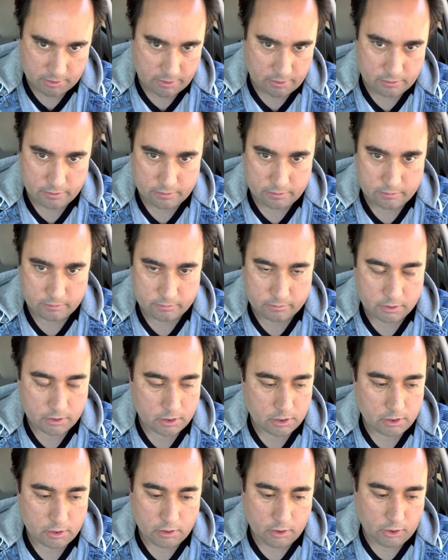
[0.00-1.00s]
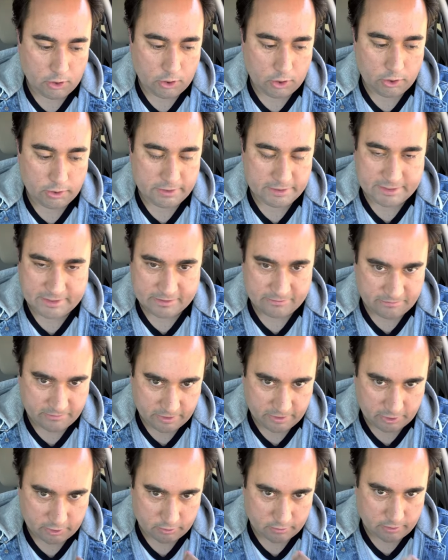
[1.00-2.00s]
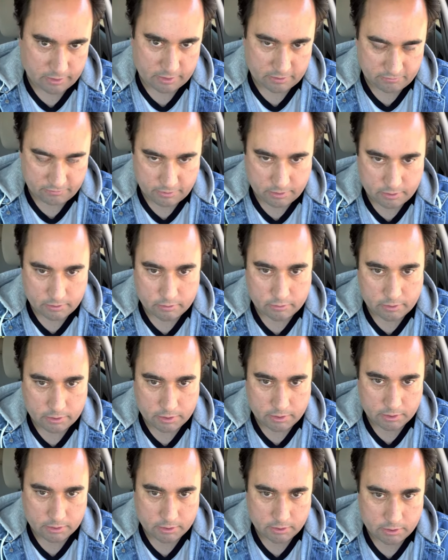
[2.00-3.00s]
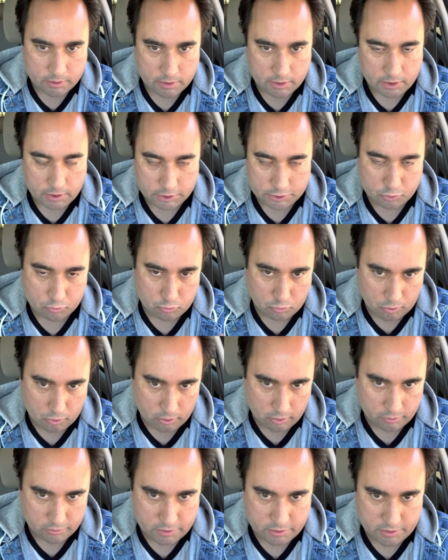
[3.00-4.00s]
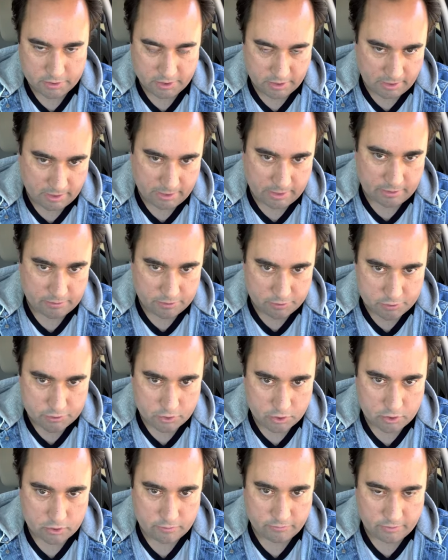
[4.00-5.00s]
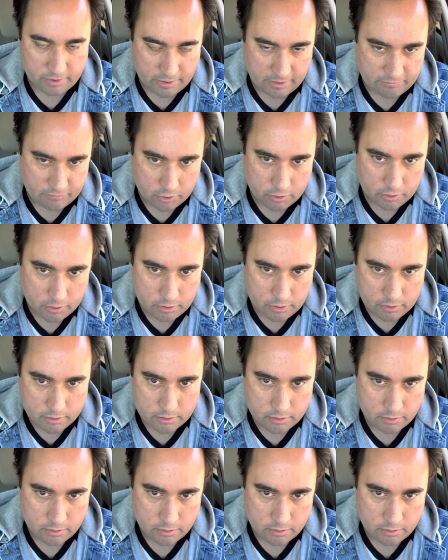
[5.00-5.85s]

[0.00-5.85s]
Cure to you. It's the fight career for you, okay? It's the royalties that I deserve, that I've earned.